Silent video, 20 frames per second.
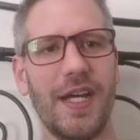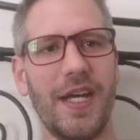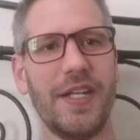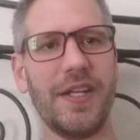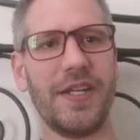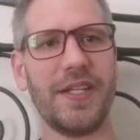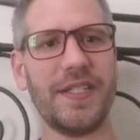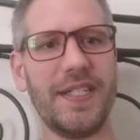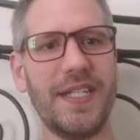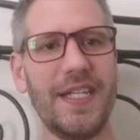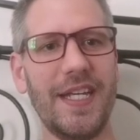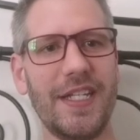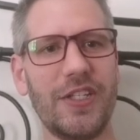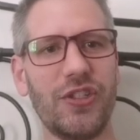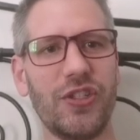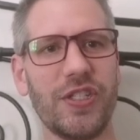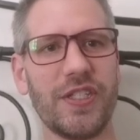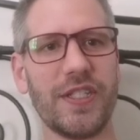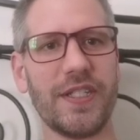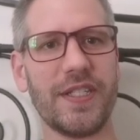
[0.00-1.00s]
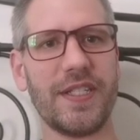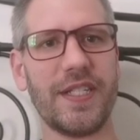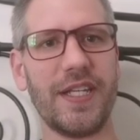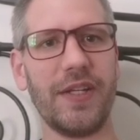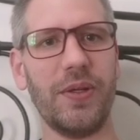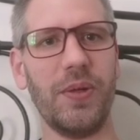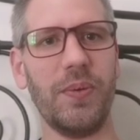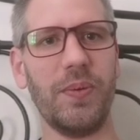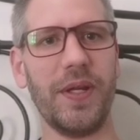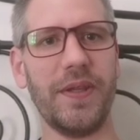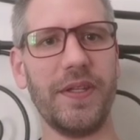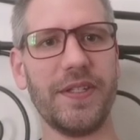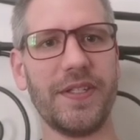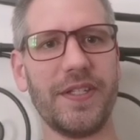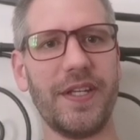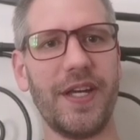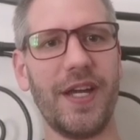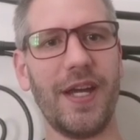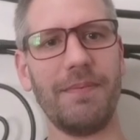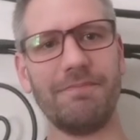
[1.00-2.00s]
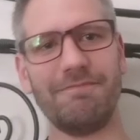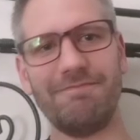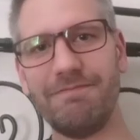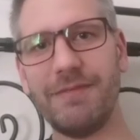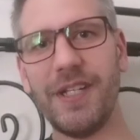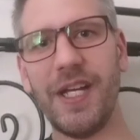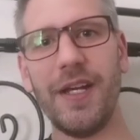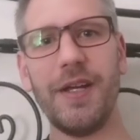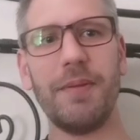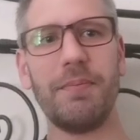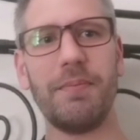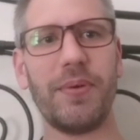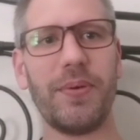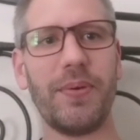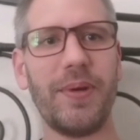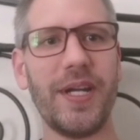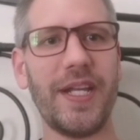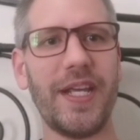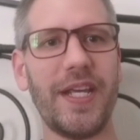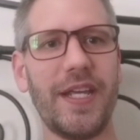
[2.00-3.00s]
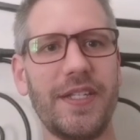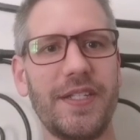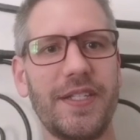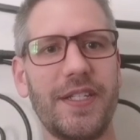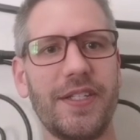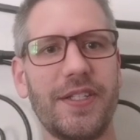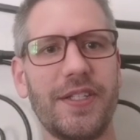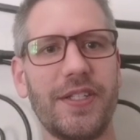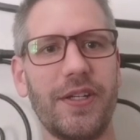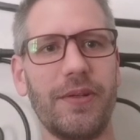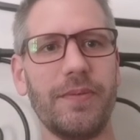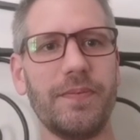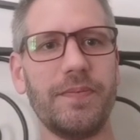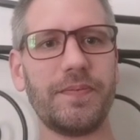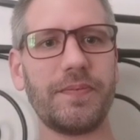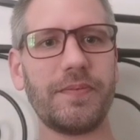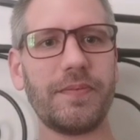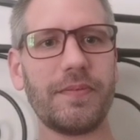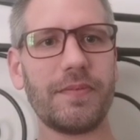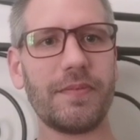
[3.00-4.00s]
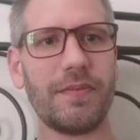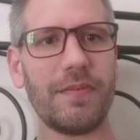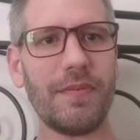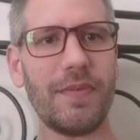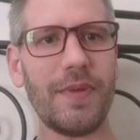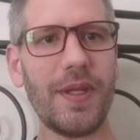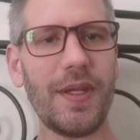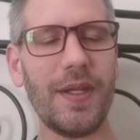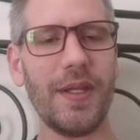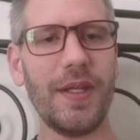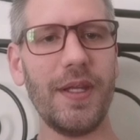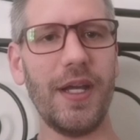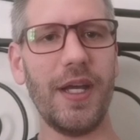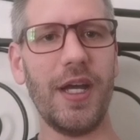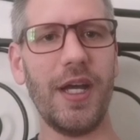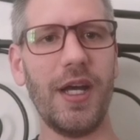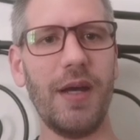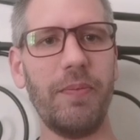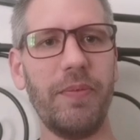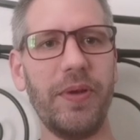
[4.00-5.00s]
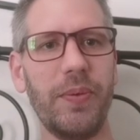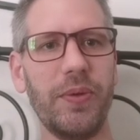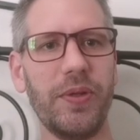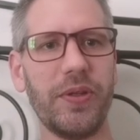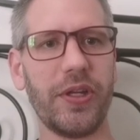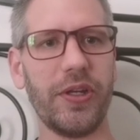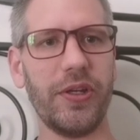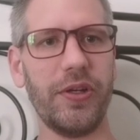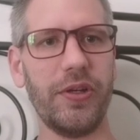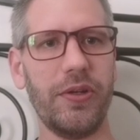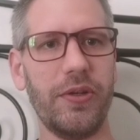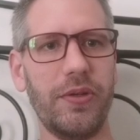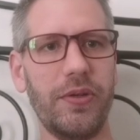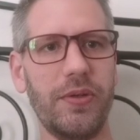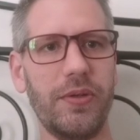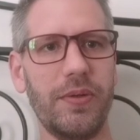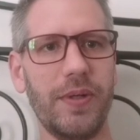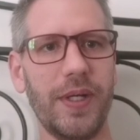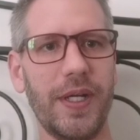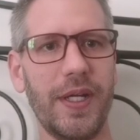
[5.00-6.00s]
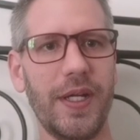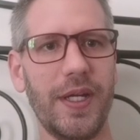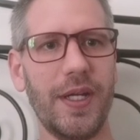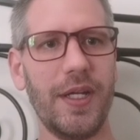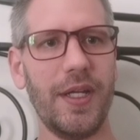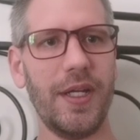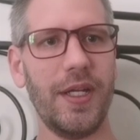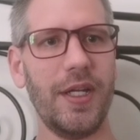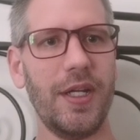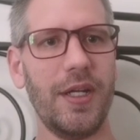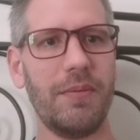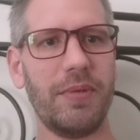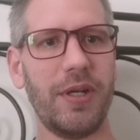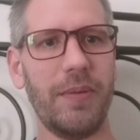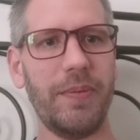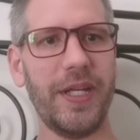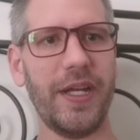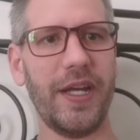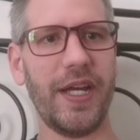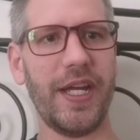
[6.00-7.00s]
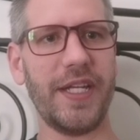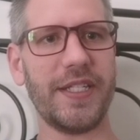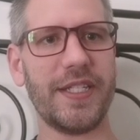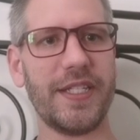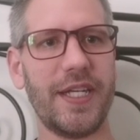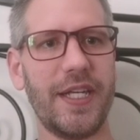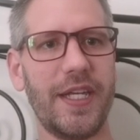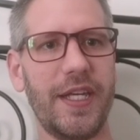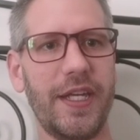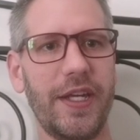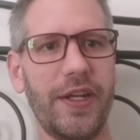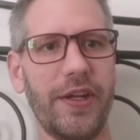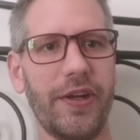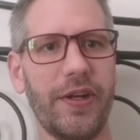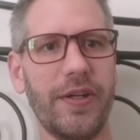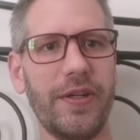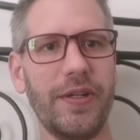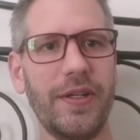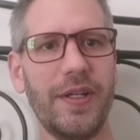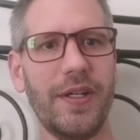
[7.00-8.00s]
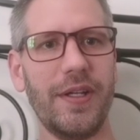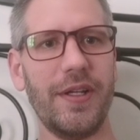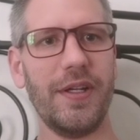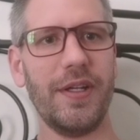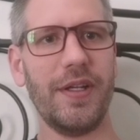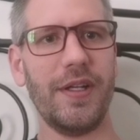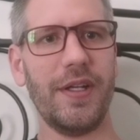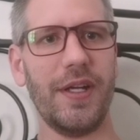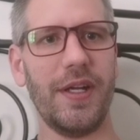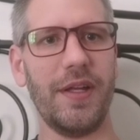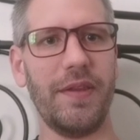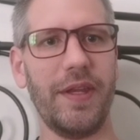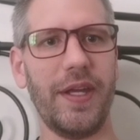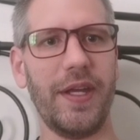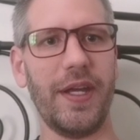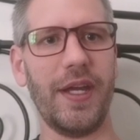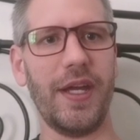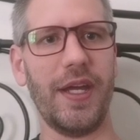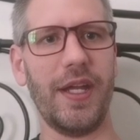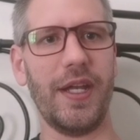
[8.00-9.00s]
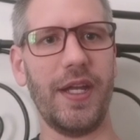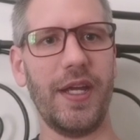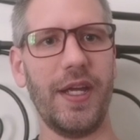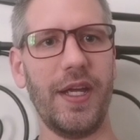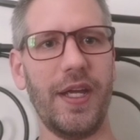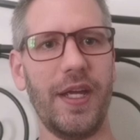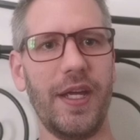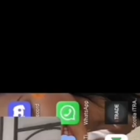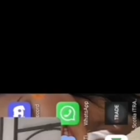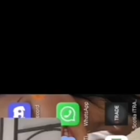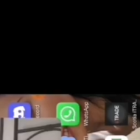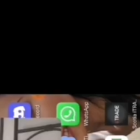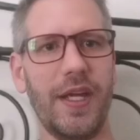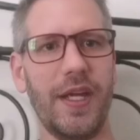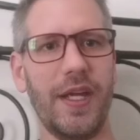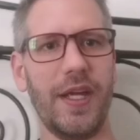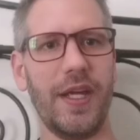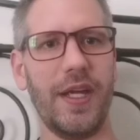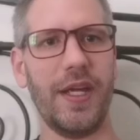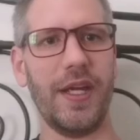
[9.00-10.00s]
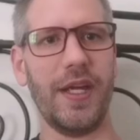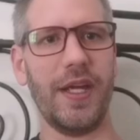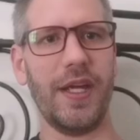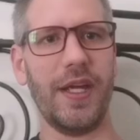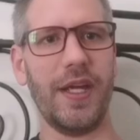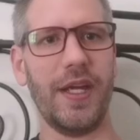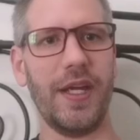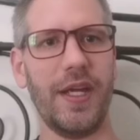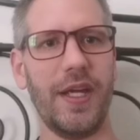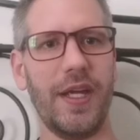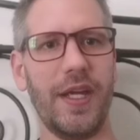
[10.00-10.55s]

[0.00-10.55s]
You can see it's just a single one this time. Pretty easy, so we will go probably ice here, and then laser tower at the